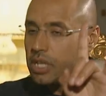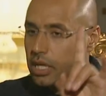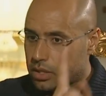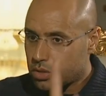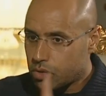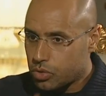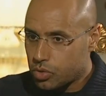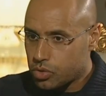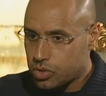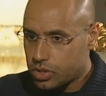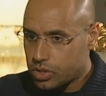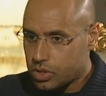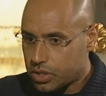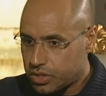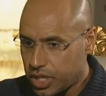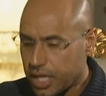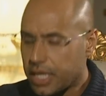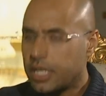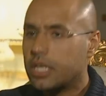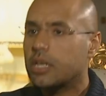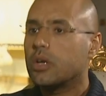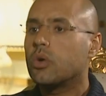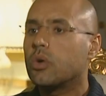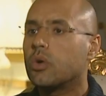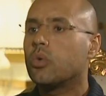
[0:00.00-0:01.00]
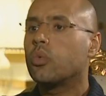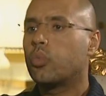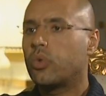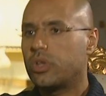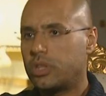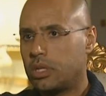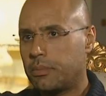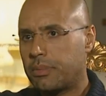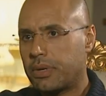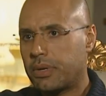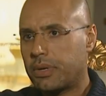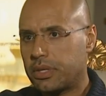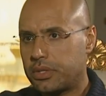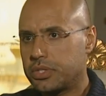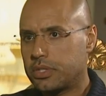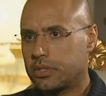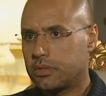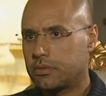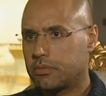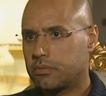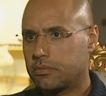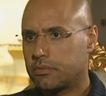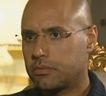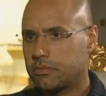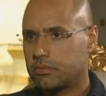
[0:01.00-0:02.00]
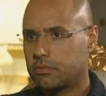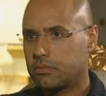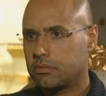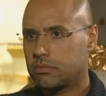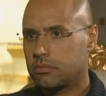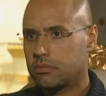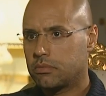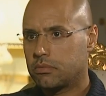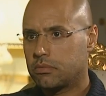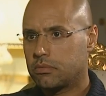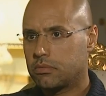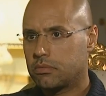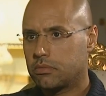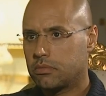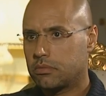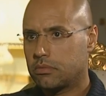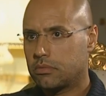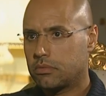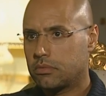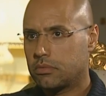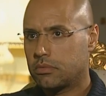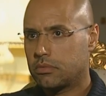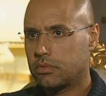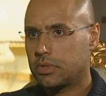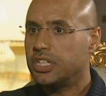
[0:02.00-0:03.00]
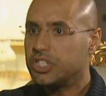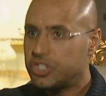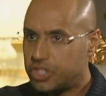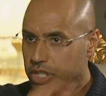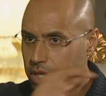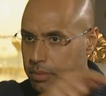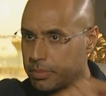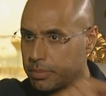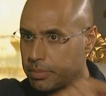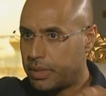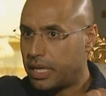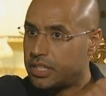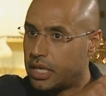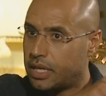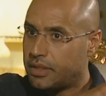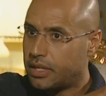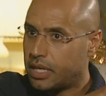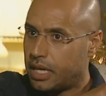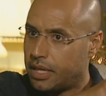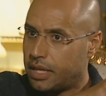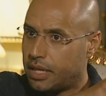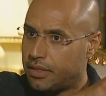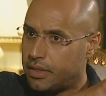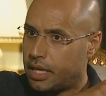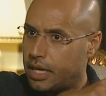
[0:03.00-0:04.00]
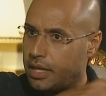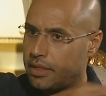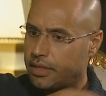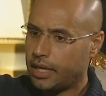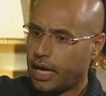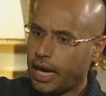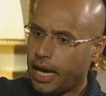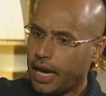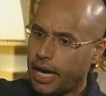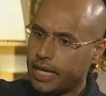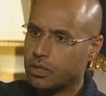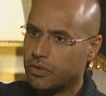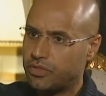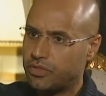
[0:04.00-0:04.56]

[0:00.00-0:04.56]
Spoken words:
to check with the British in Jerba, in the island of